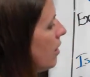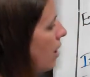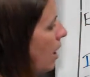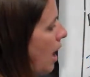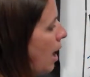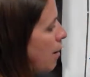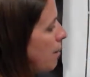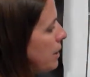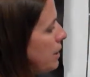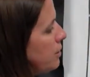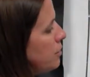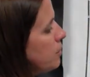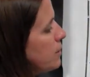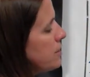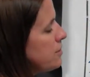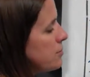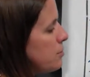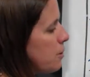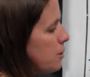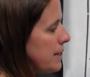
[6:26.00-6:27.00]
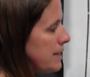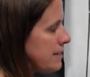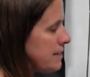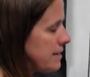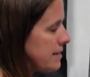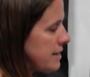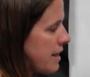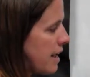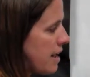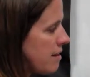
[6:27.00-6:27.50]
How many 3's go into
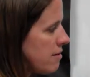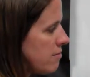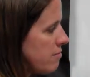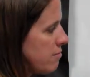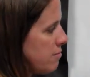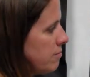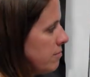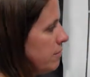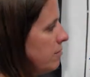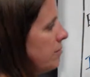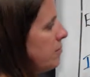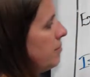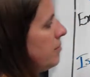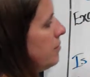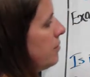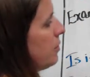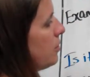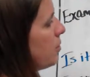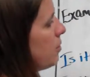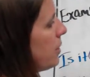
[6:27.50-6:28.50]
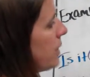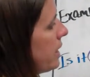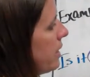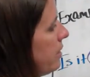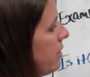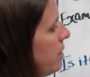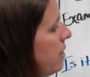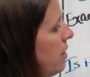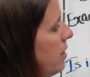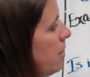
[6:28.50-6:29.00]
10? 3.
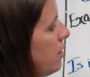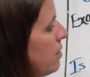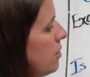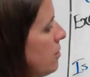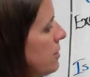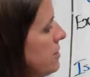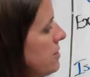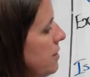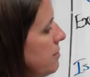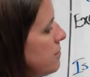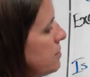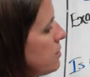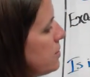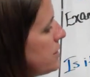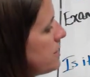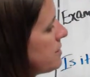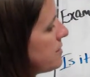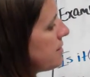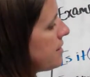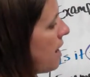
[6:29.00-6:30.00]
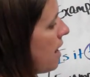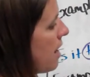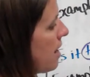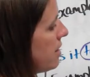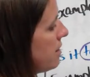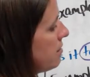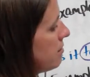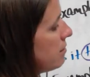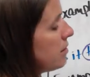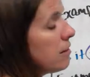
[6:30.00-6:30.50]
3 times 3 is
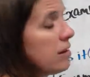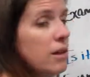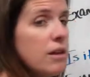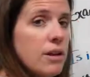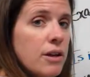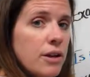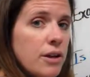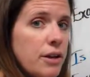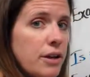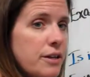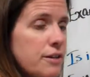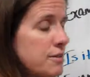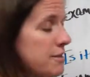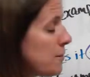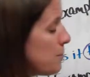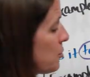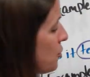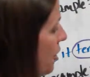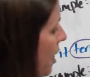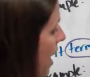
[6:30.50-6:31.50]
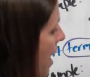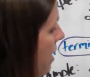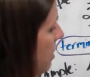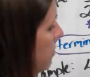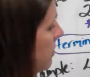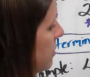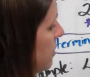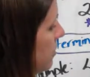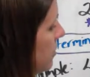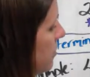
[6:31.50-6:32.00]
9. You're going to
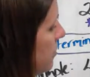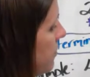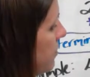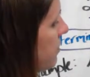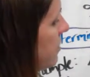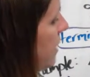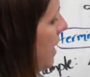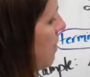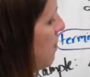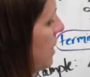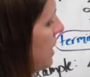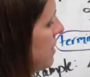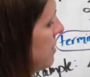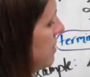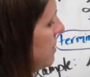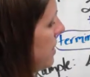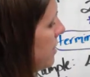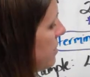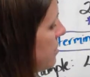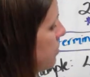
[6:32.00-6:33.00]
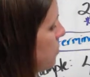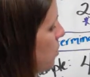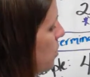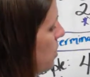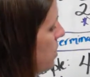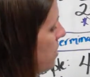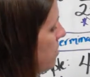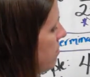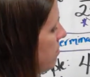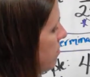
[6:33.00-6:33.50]
subtract. 10 minus 9 is
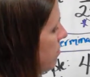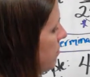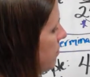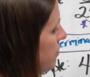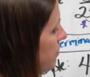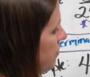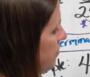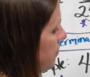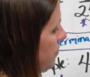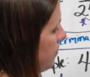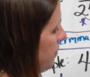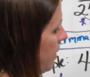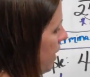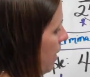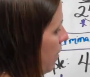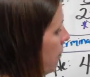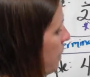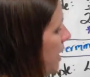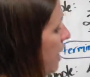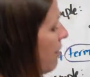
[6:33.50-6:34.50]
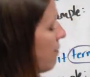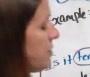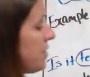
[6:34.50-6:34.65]
1. And we have